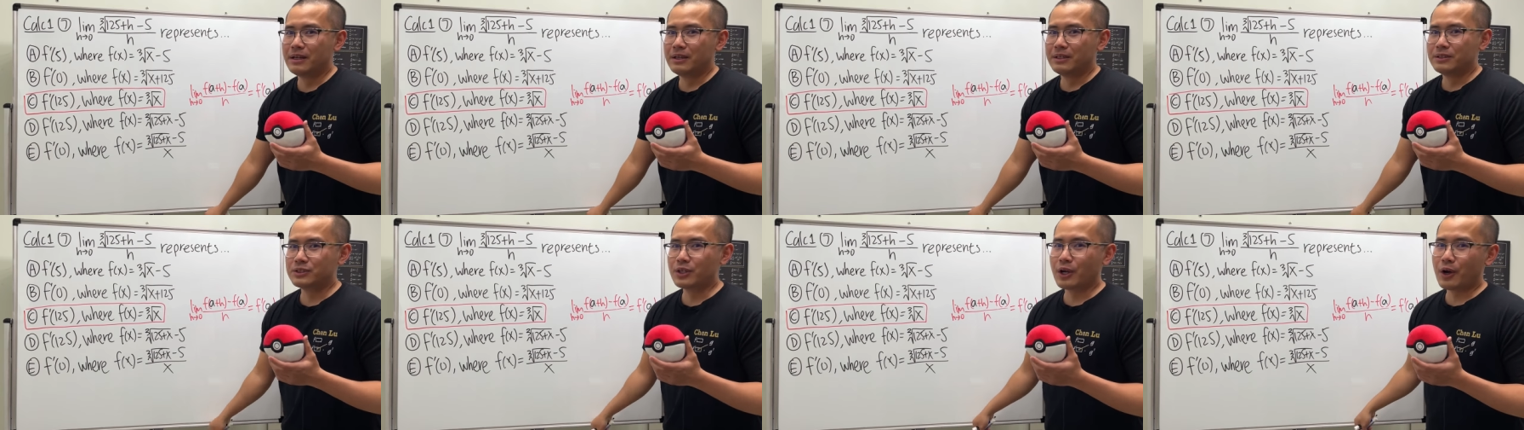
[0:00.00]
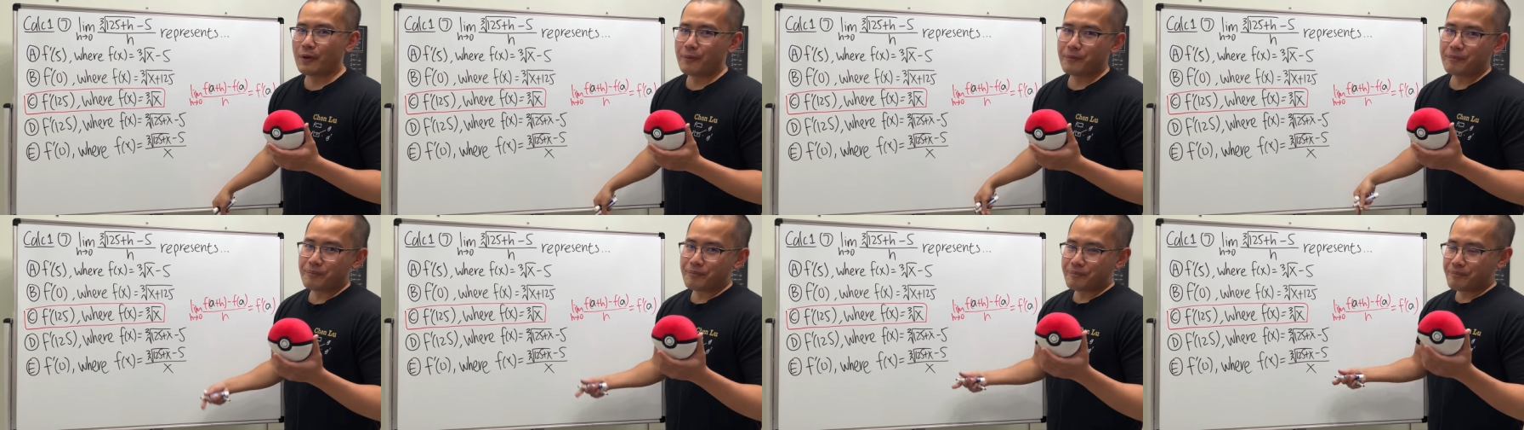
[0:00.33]

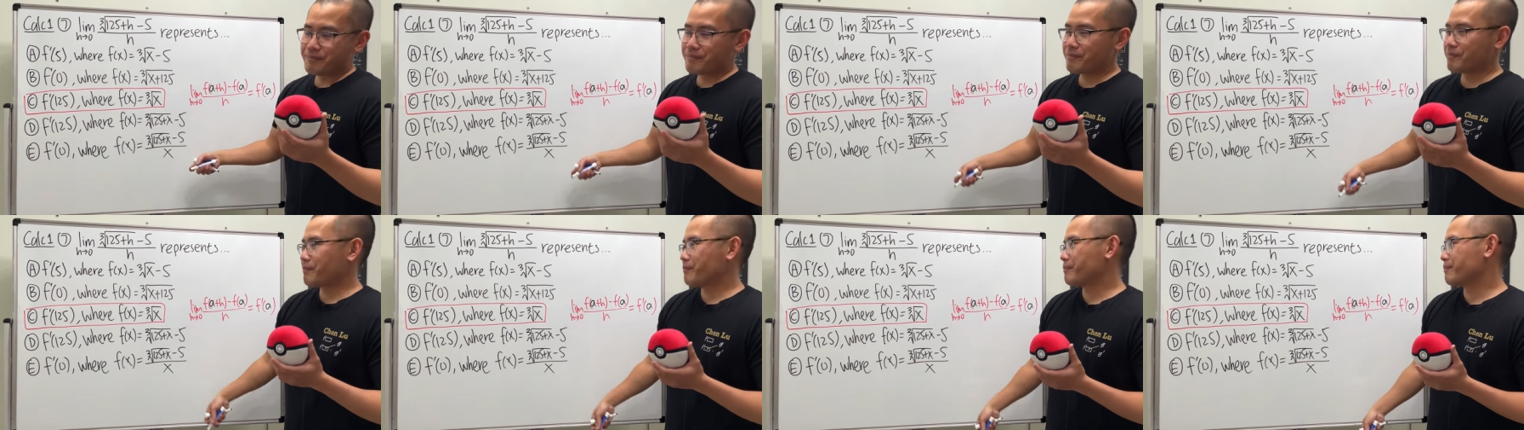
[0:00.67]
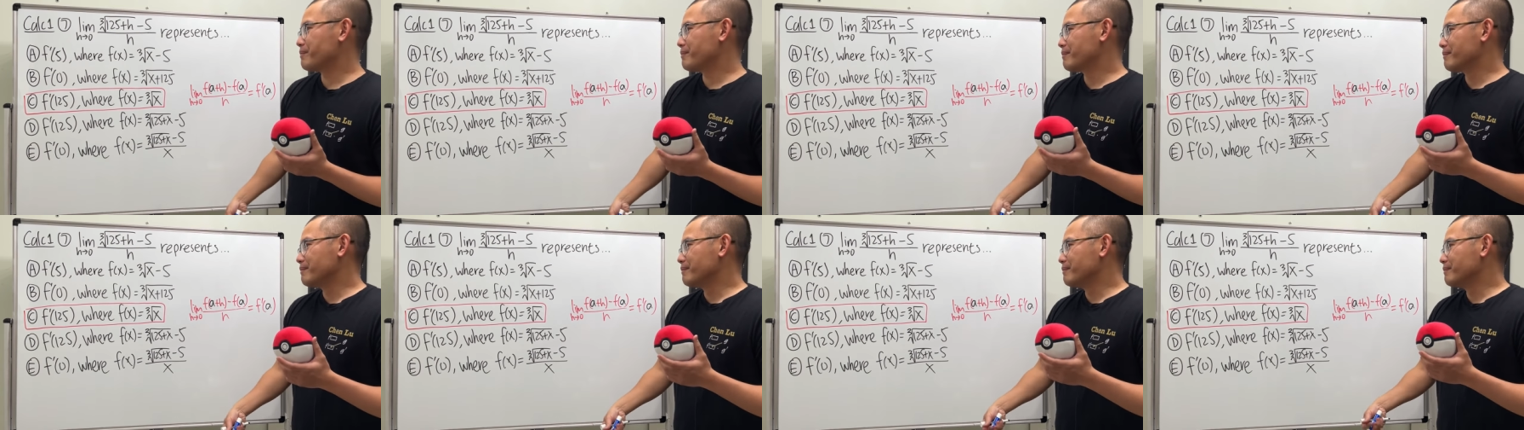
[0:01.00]
So,
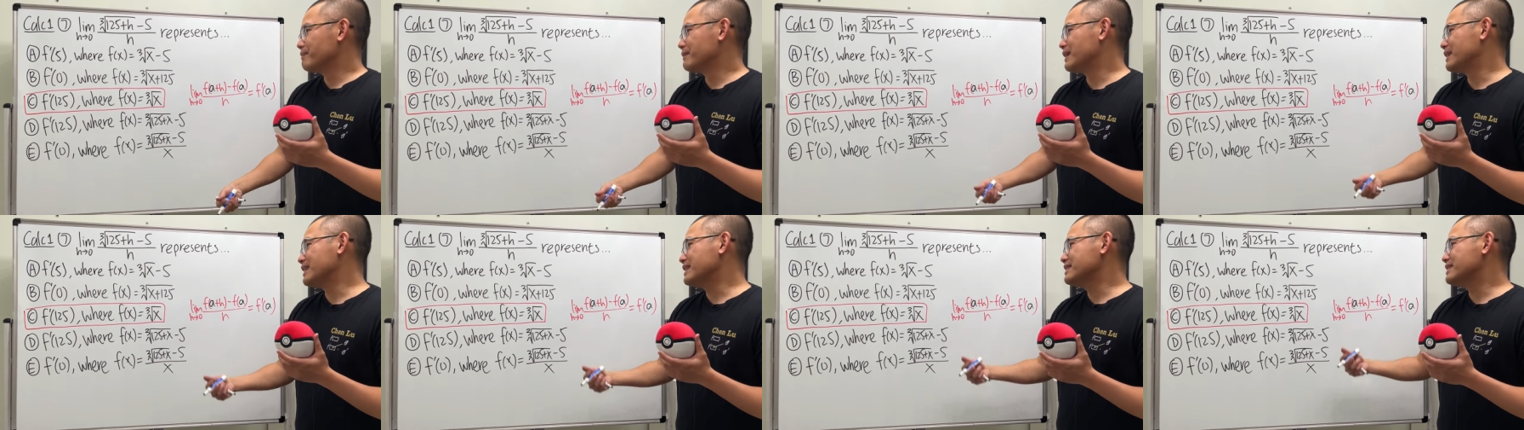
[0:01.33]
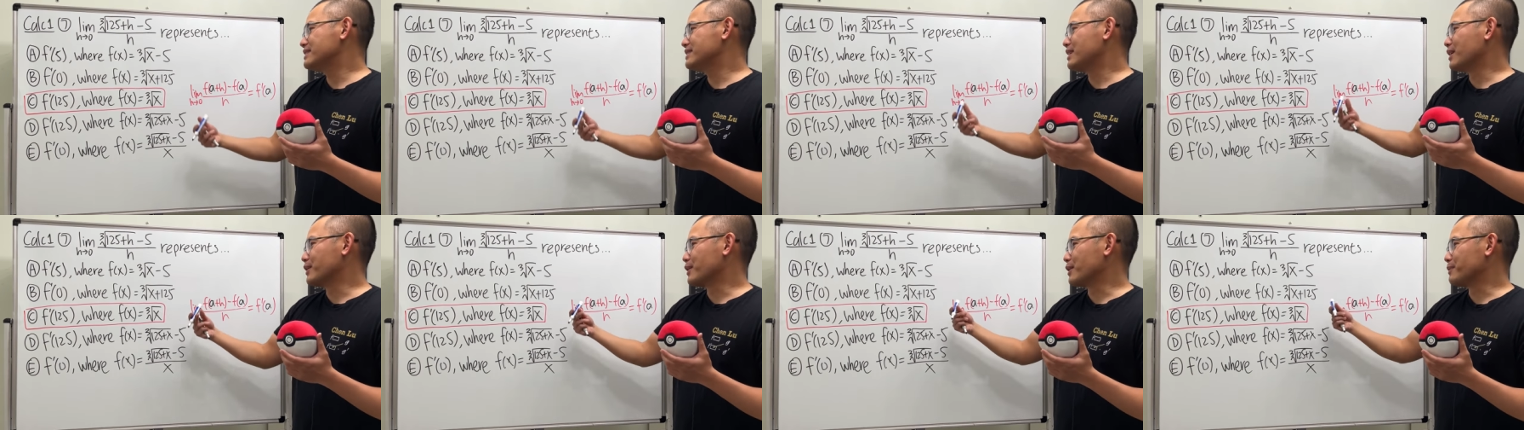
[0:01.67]
but let's
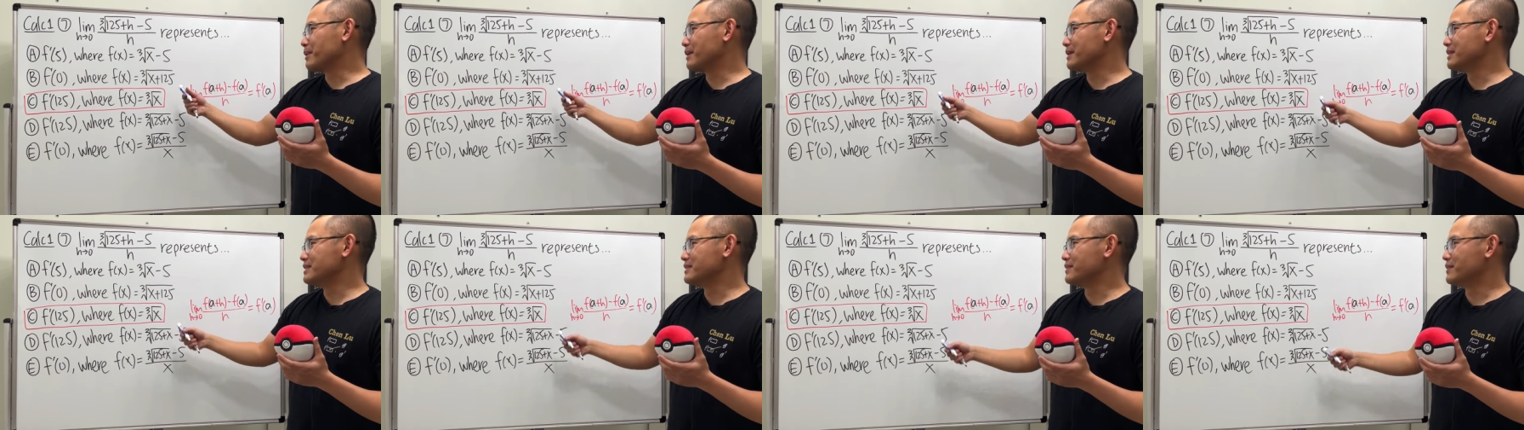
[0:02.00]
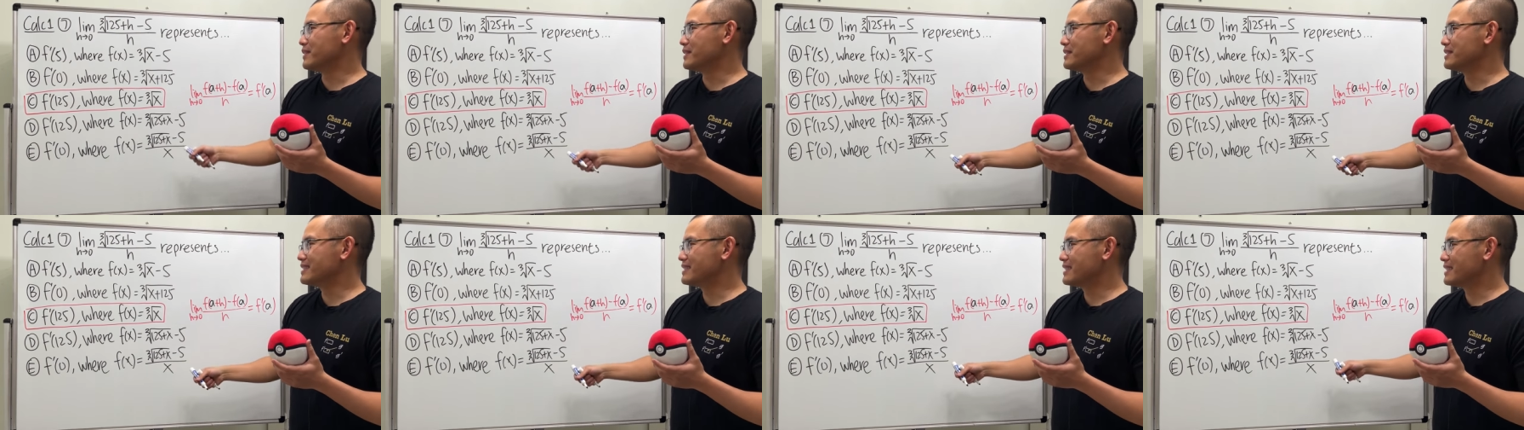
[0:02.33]
talk about this
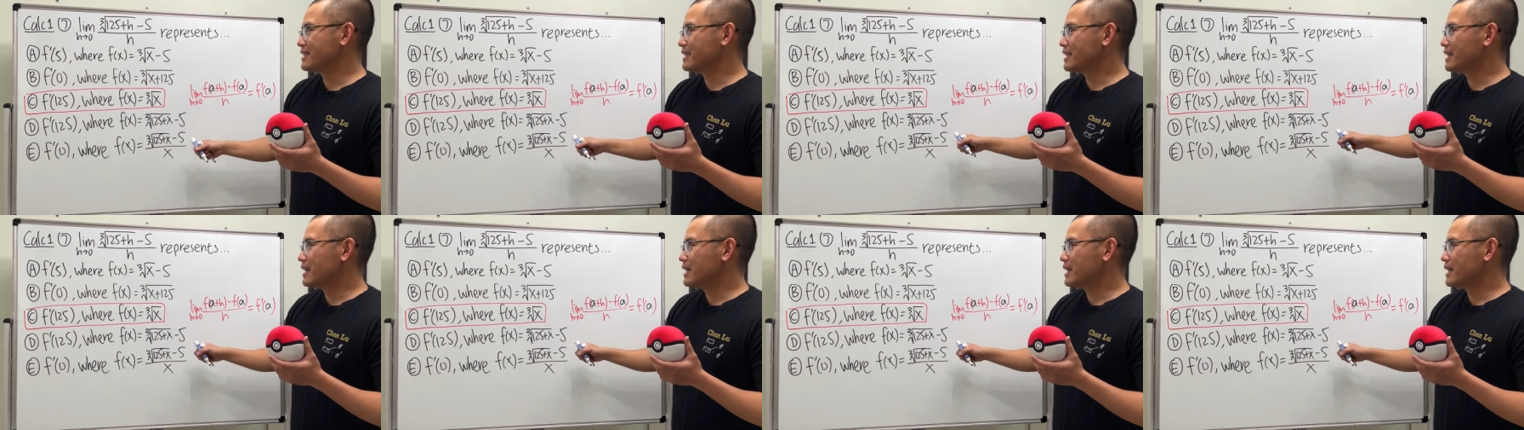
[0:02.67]
first.